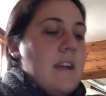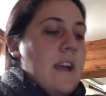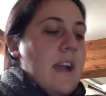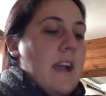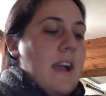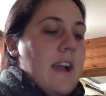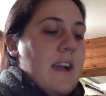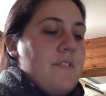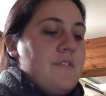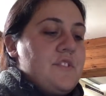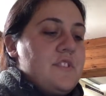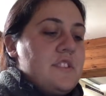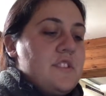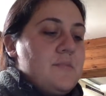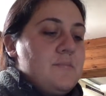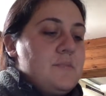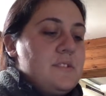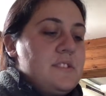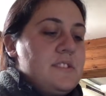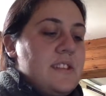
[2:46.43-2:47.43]
After
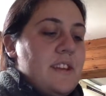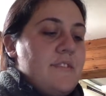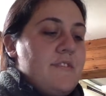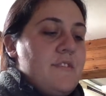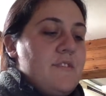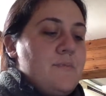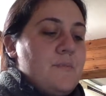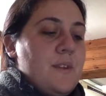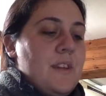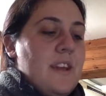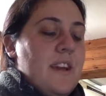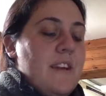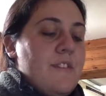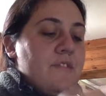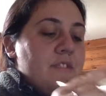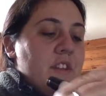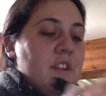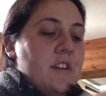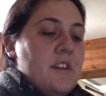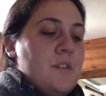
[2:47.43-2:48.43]
number 7, we have
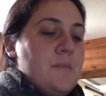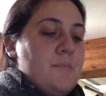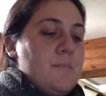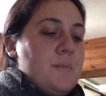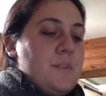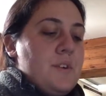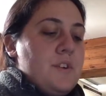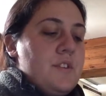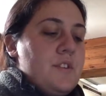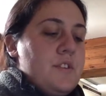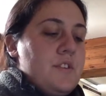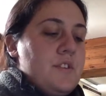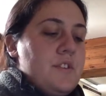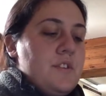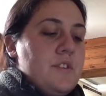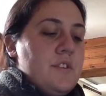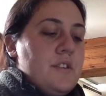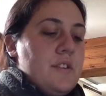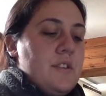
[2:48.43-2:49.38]
number